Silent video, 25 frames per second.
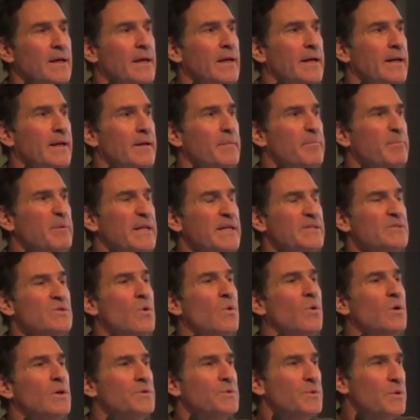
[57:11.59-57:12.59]
in a place
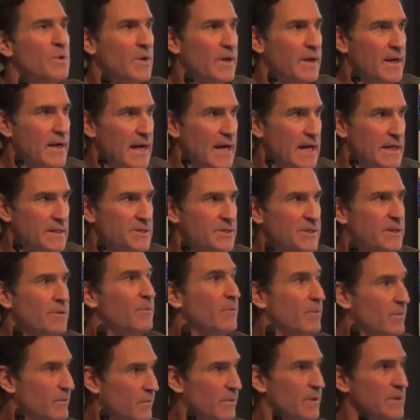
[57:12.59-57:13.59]
called Norogachi,
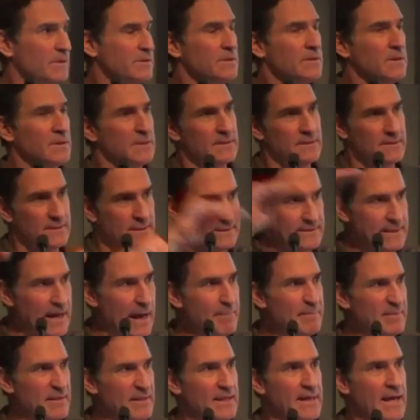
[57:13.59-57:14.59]
where it's, it's, the
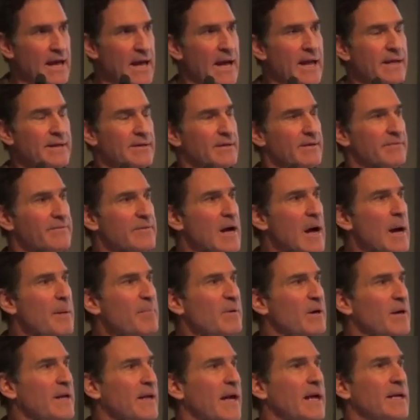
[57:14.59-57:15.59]
top of the canyon of
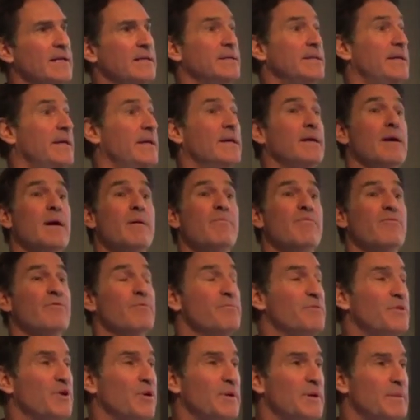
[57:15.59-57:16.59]
Copper Canyon. They come
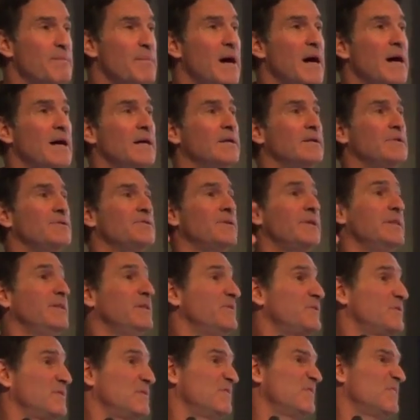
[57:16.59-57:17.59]
from 30 miles, and
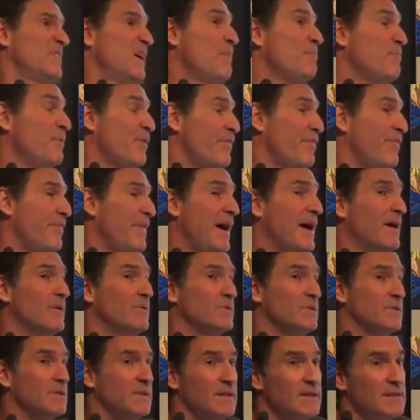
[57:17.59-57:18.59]
there's a couple
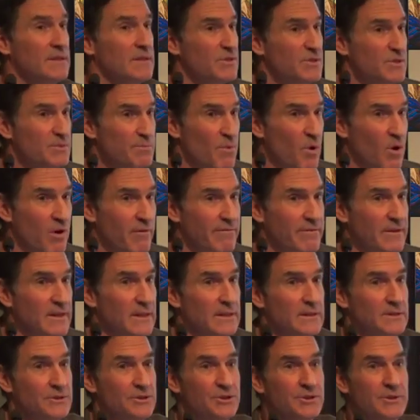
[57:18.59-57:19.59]
thousand in a small
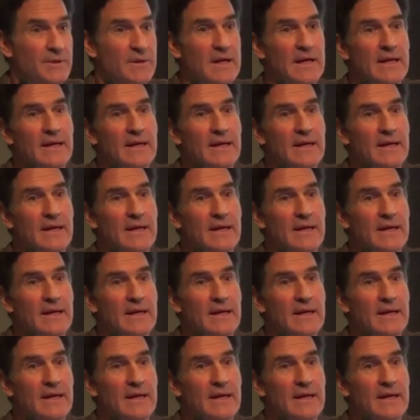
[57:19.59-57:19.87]
village.